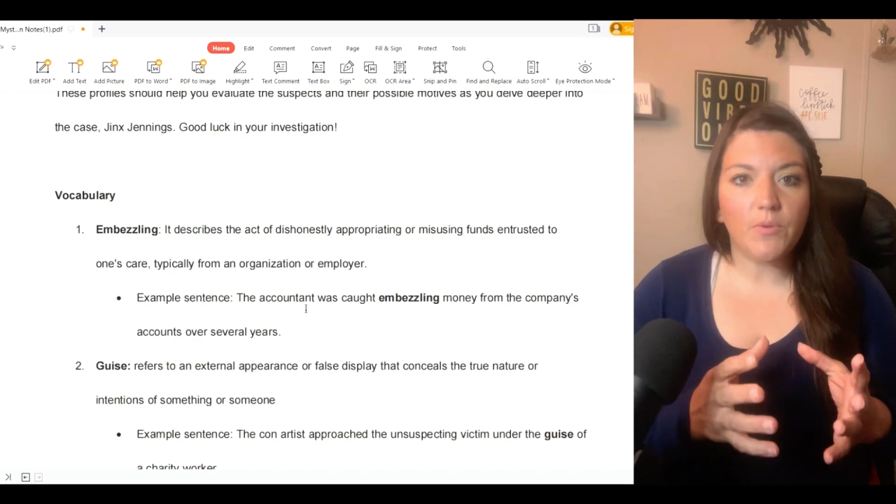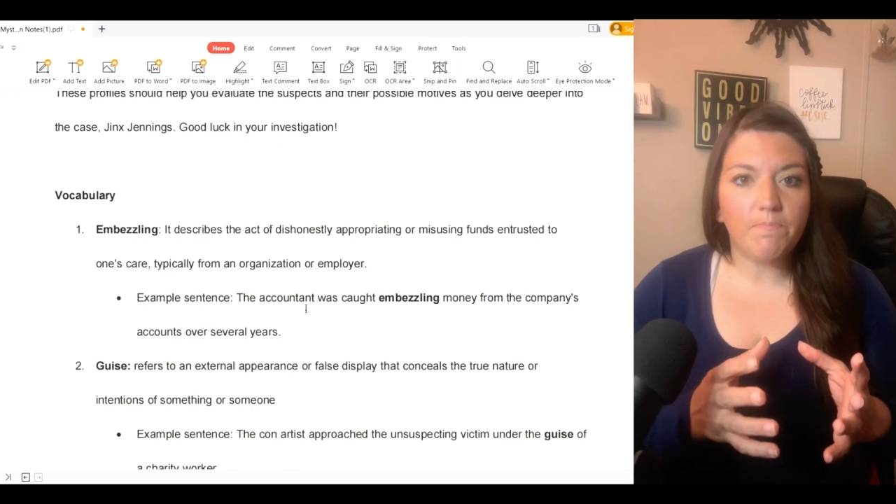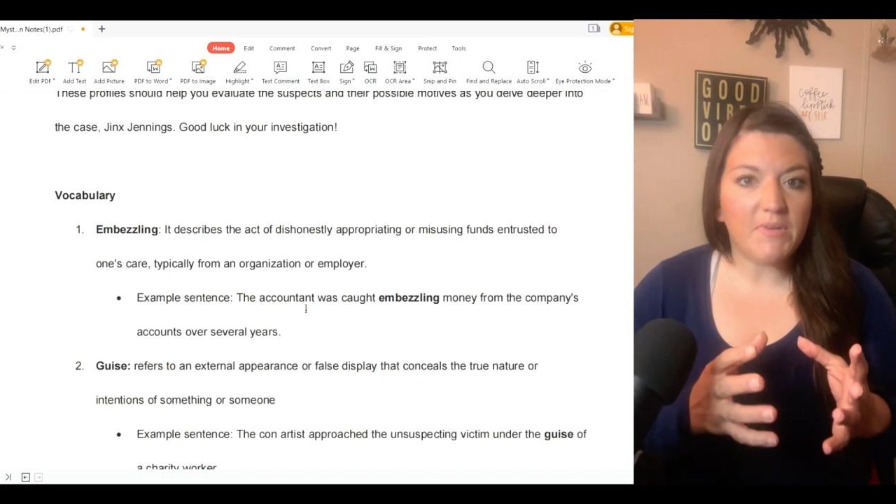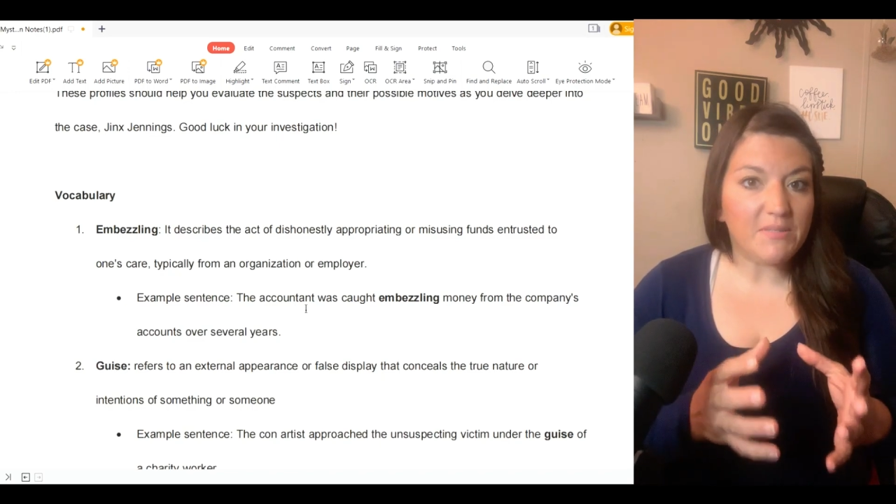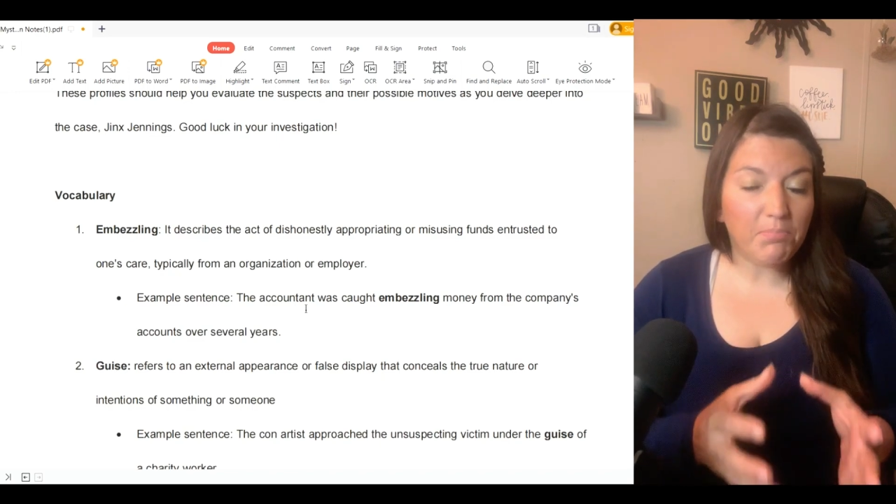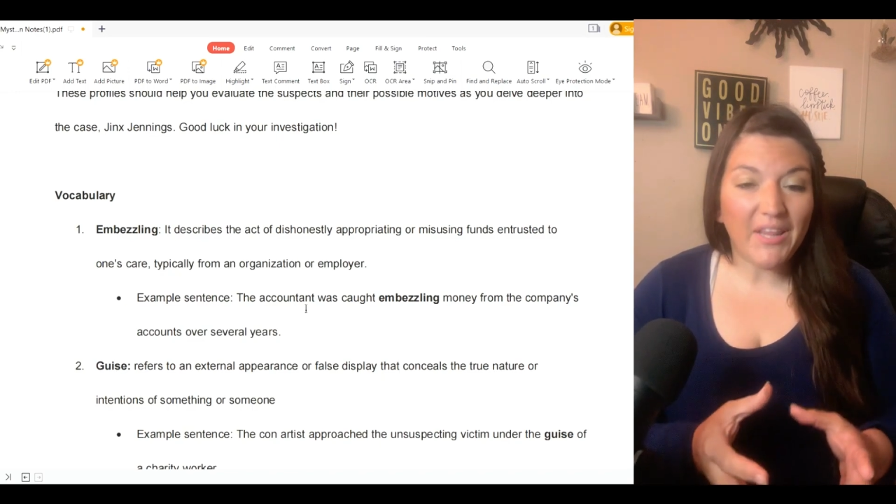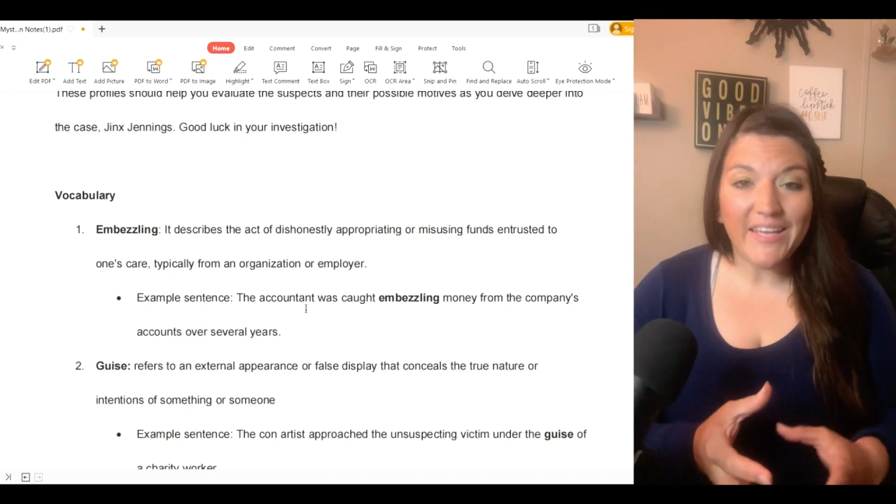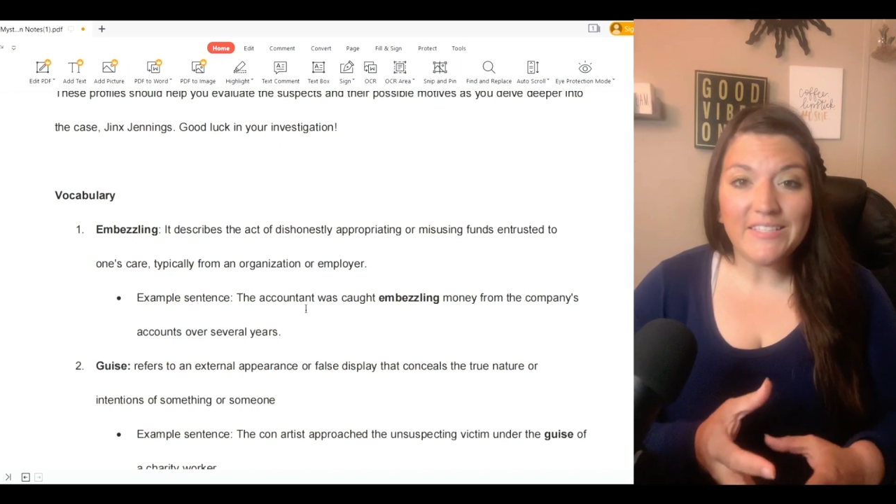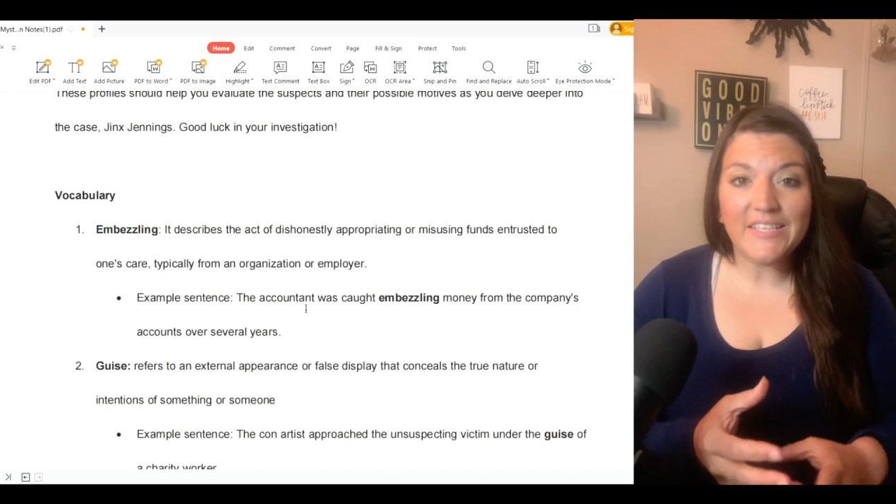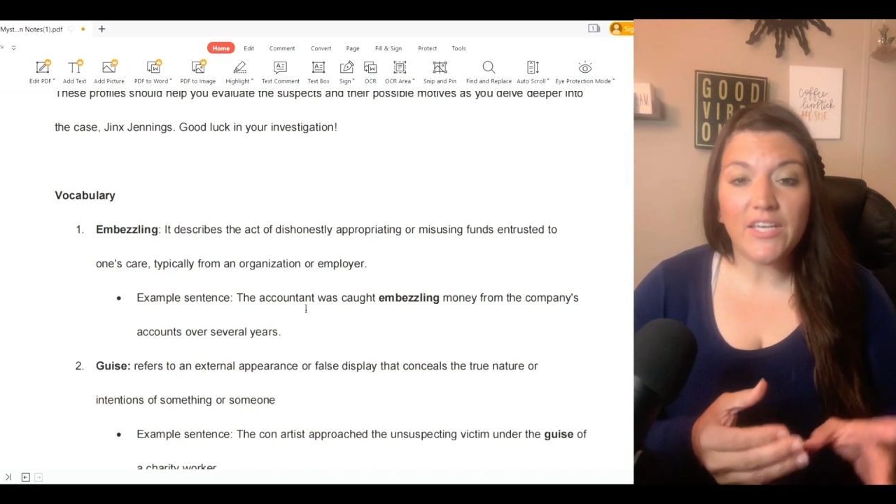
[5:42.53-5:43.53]

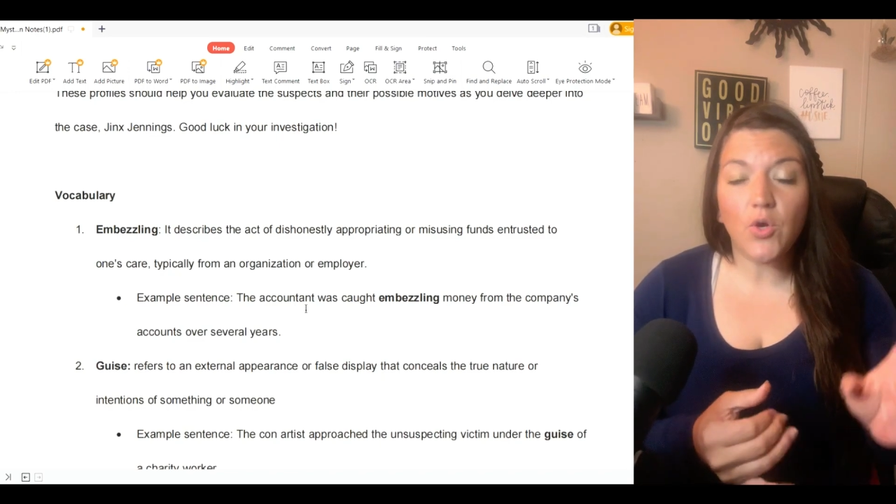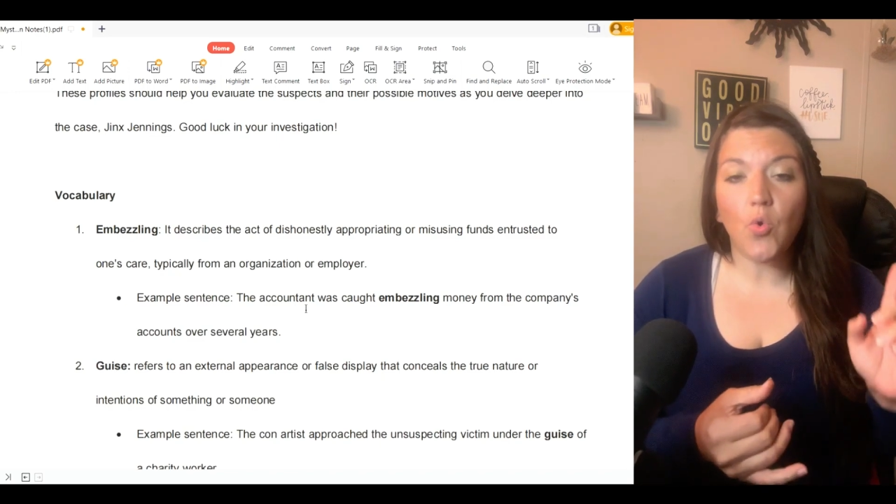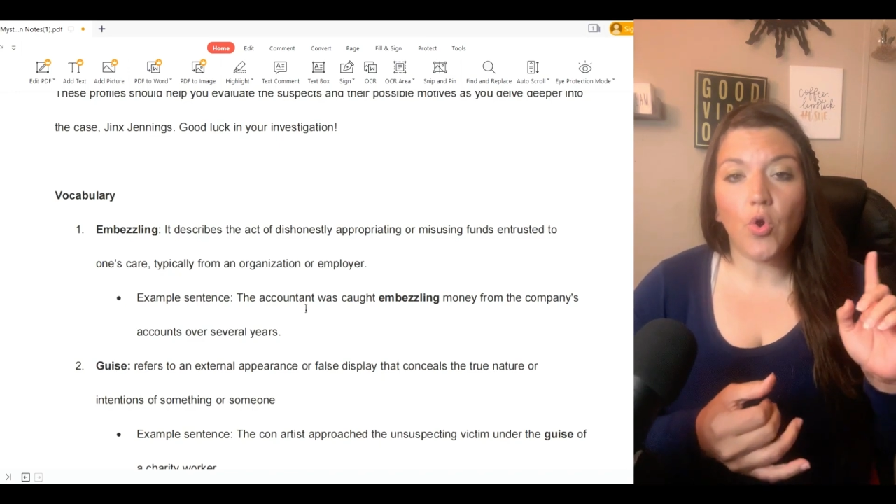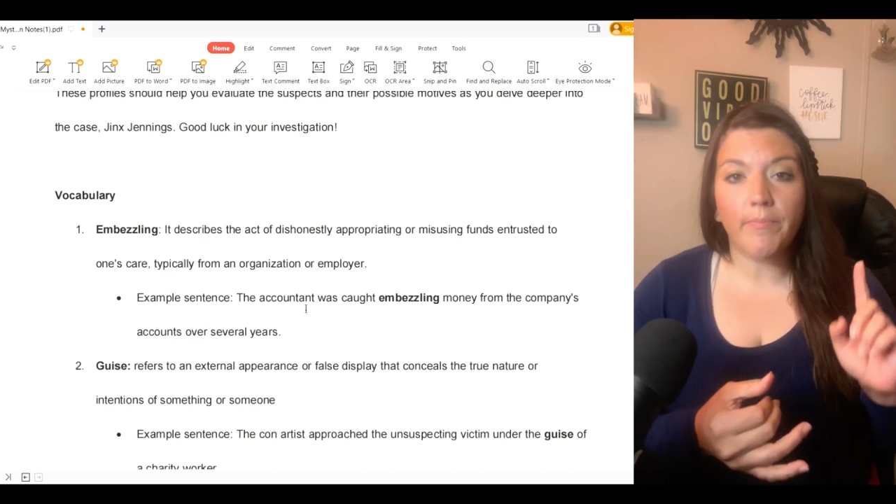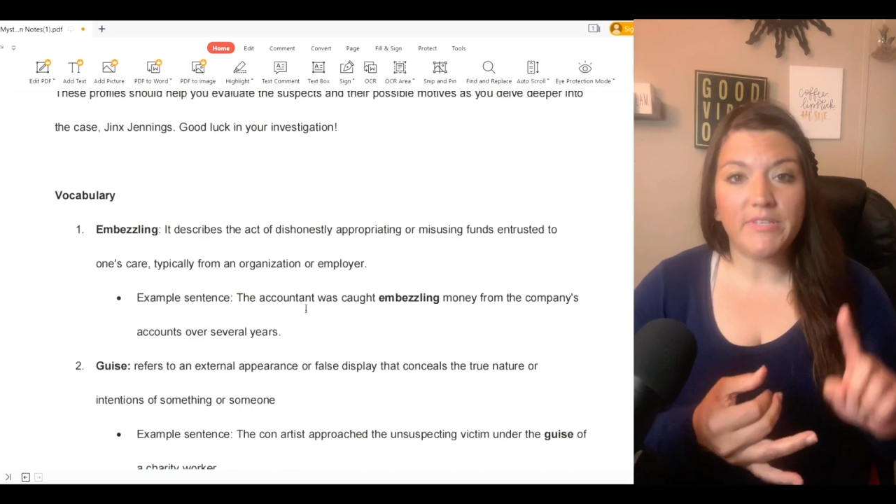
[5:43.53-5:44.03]
misplacing or